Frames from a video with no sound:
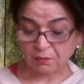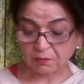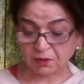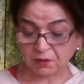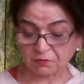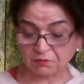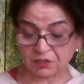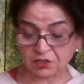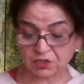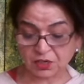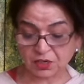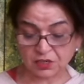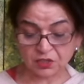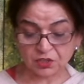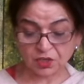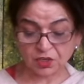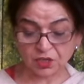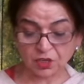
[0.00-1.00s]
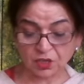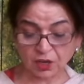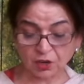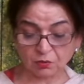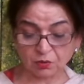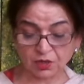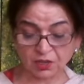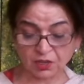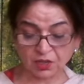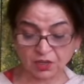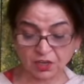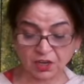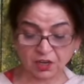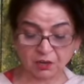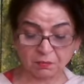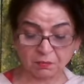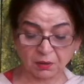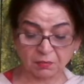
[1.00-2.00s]
But we shall see how they
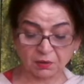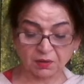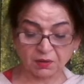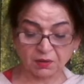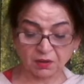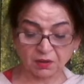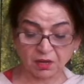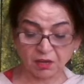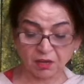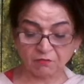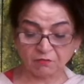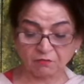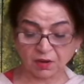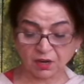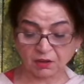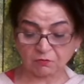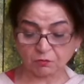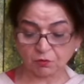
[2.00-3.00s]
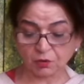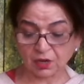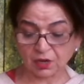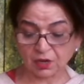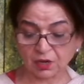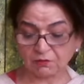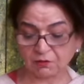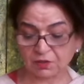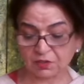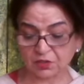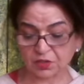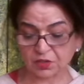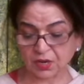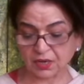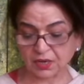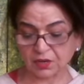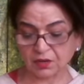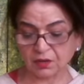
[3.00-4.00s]
take my brother when I won't leave his
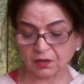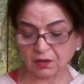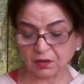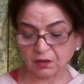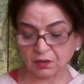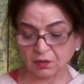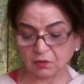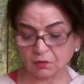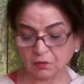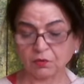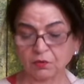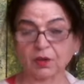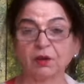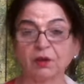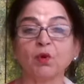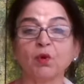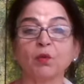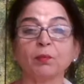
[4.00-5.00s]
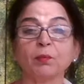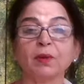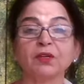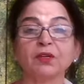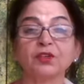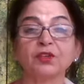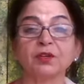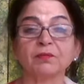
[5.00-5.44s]
side for a moment.